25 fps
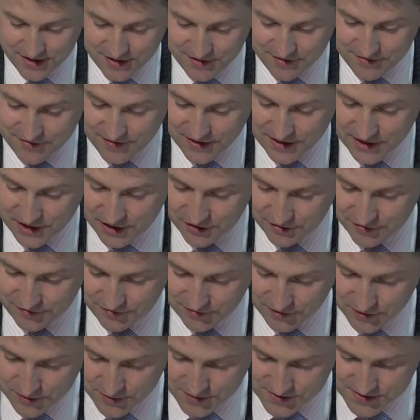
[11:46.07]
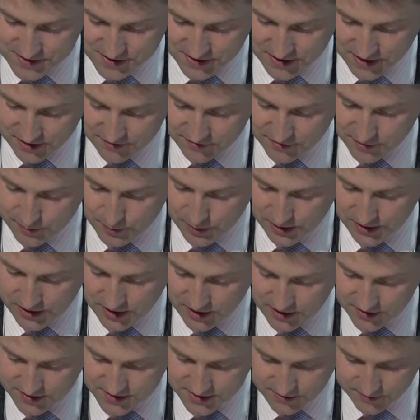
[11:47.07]
feeling of fluency and
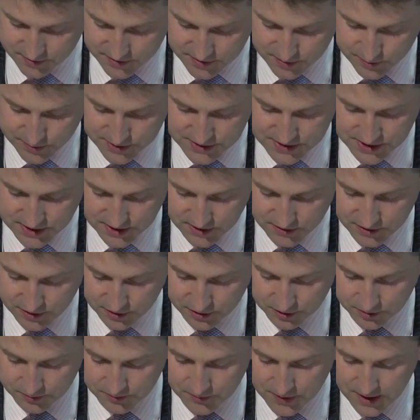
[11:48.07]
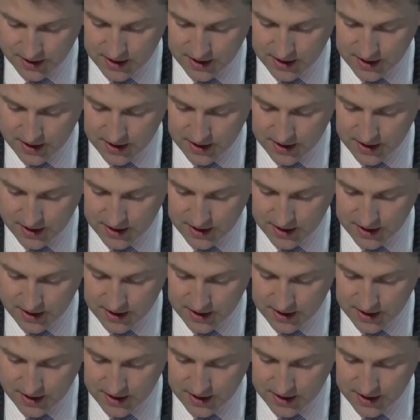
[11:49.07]
familiarity with the material.